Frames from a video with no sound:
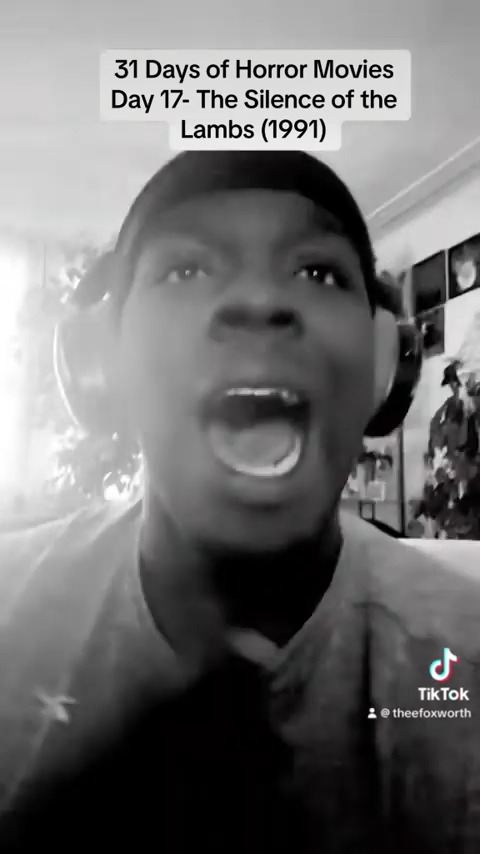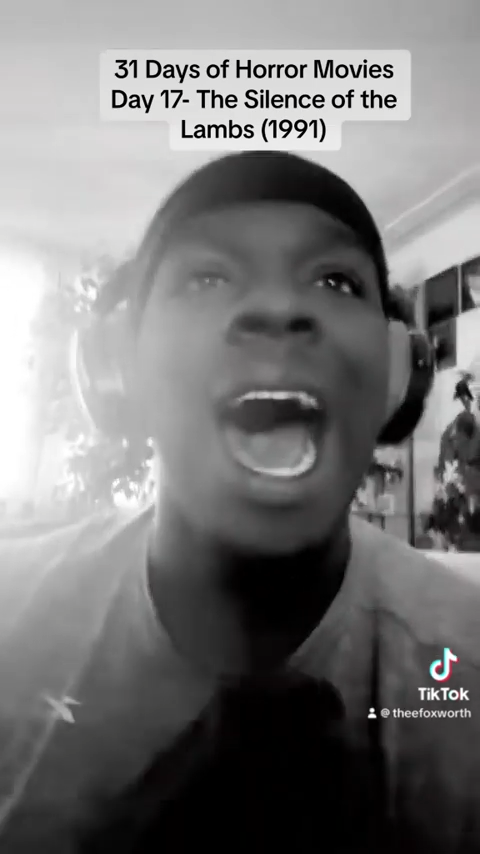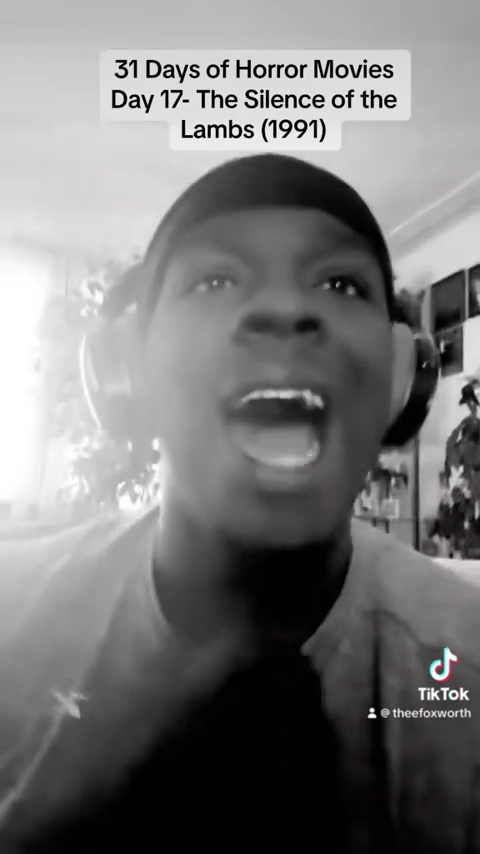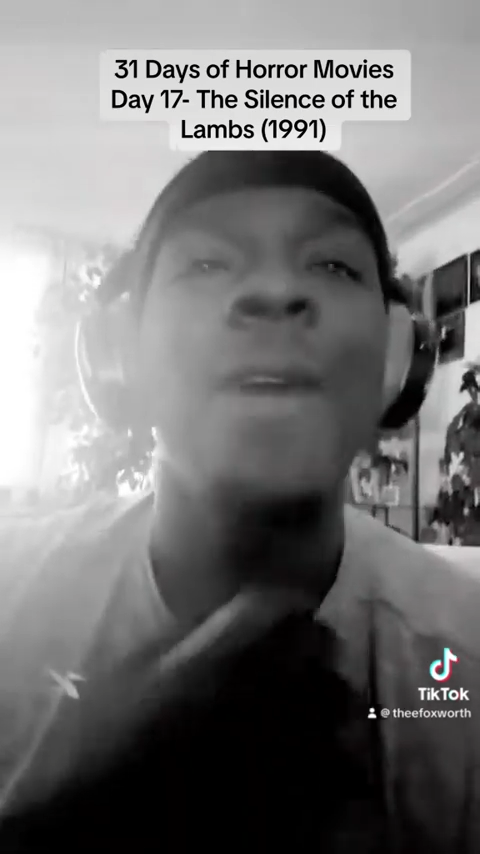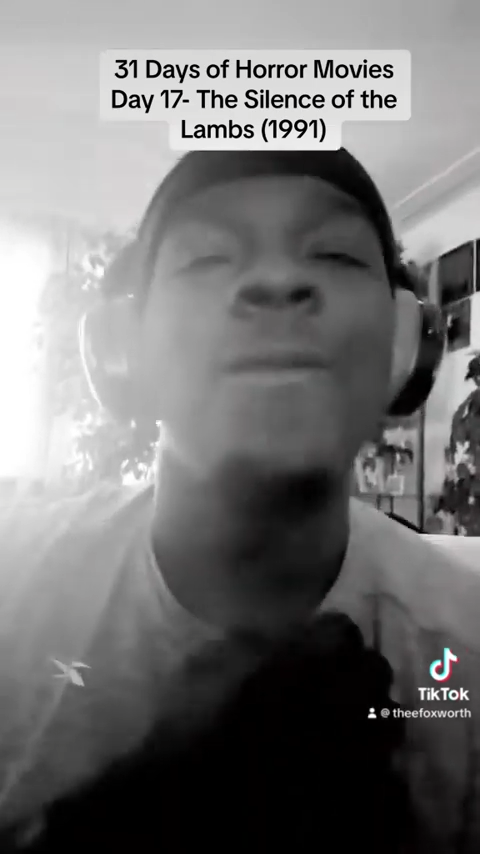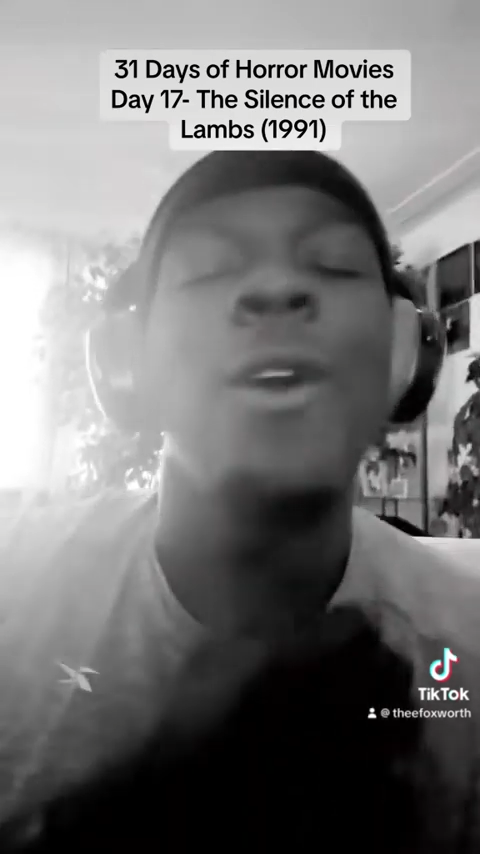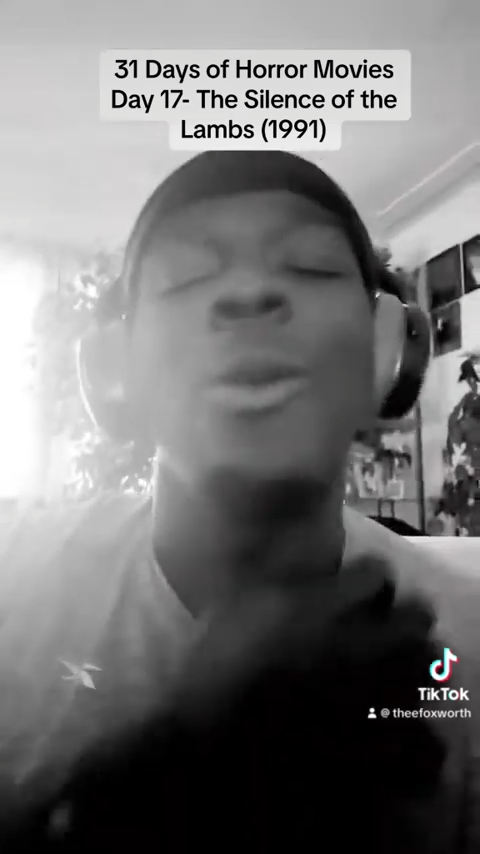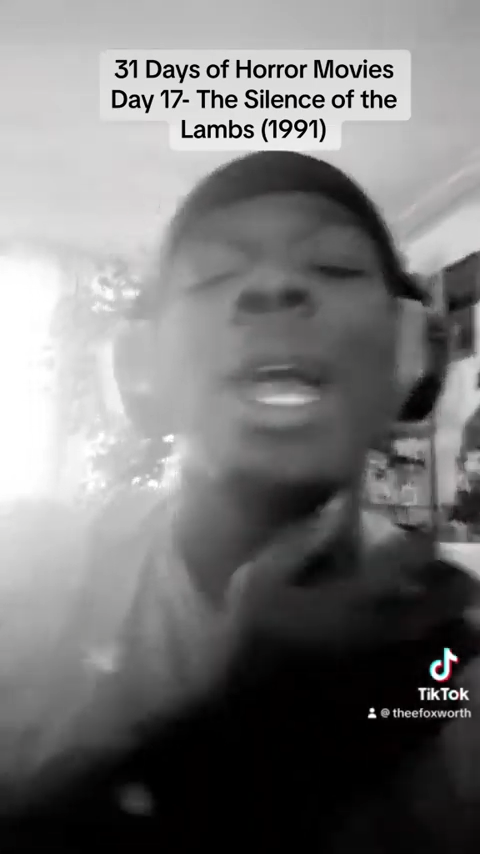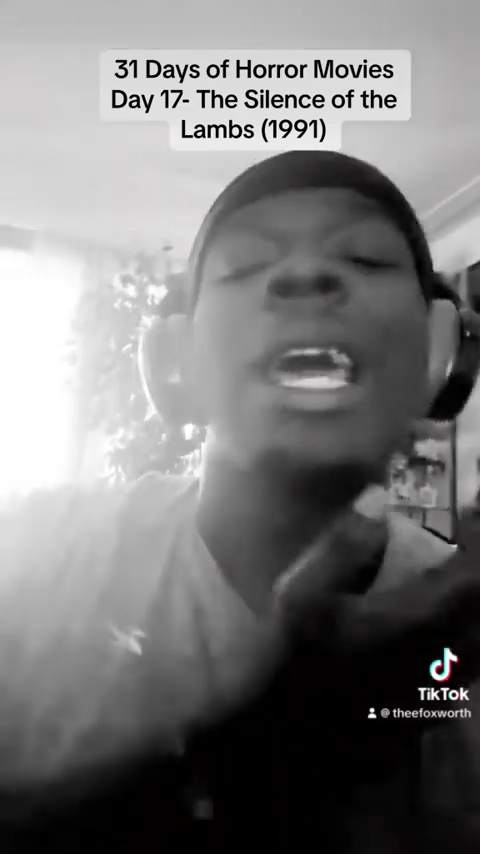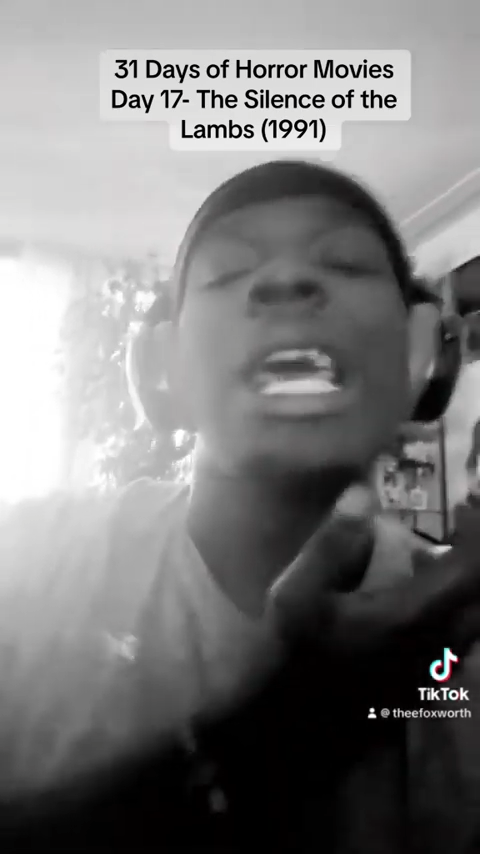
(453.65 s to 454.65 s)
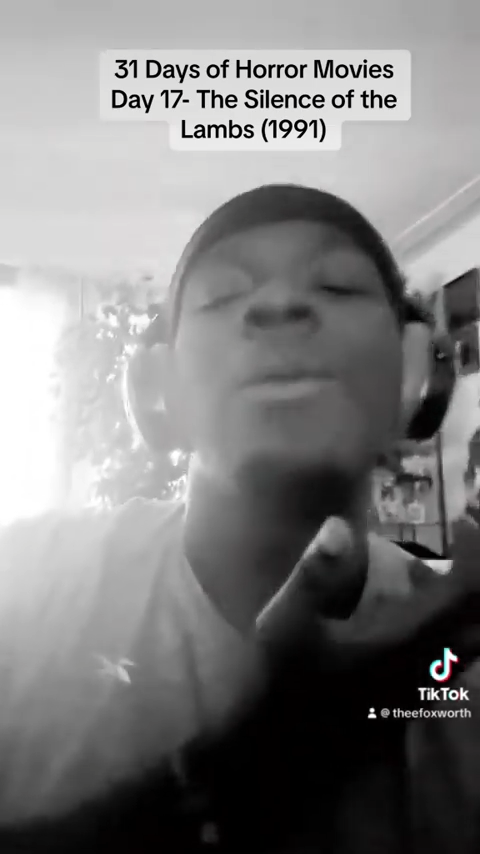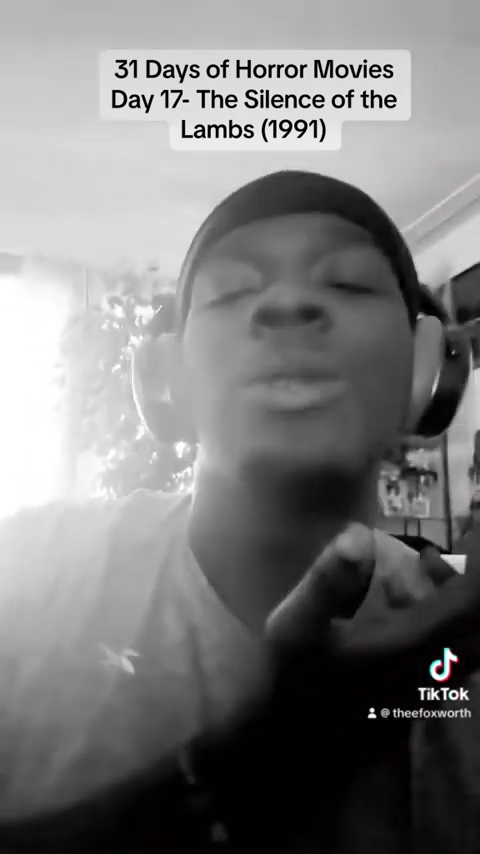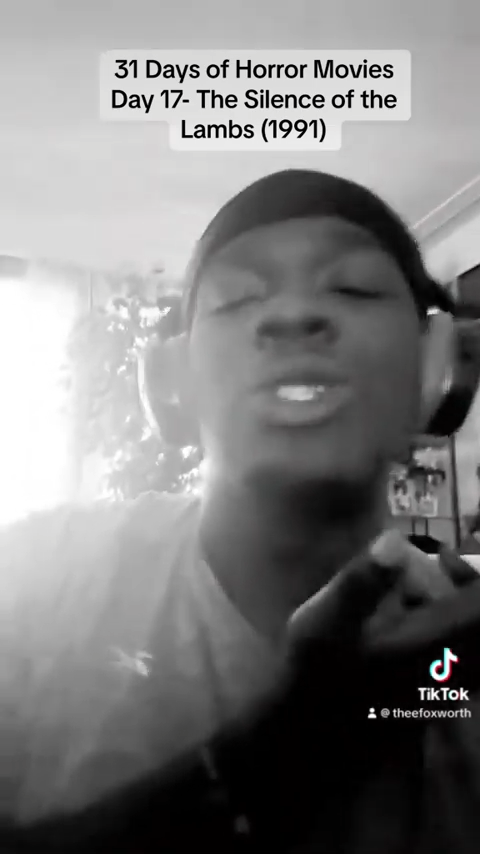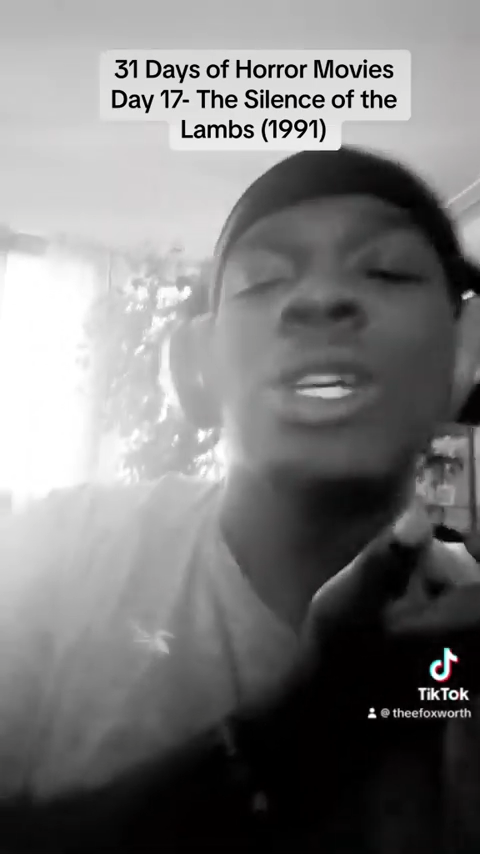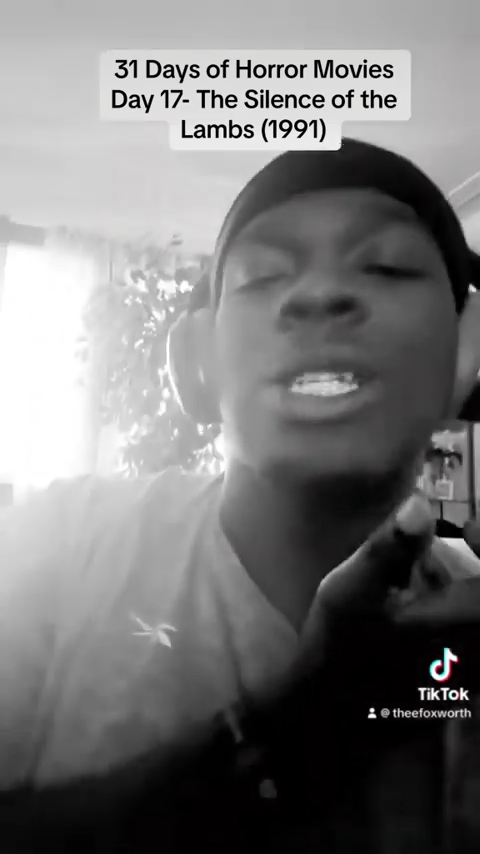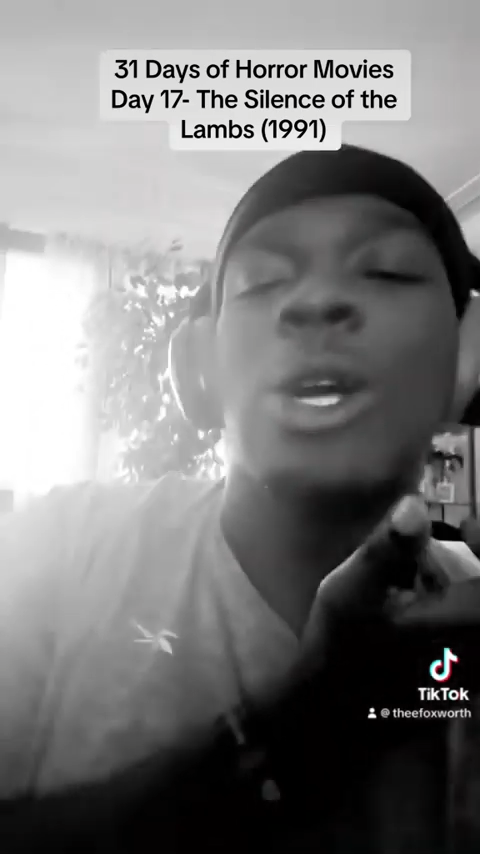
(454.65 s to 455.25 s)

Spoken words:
I felt like he was just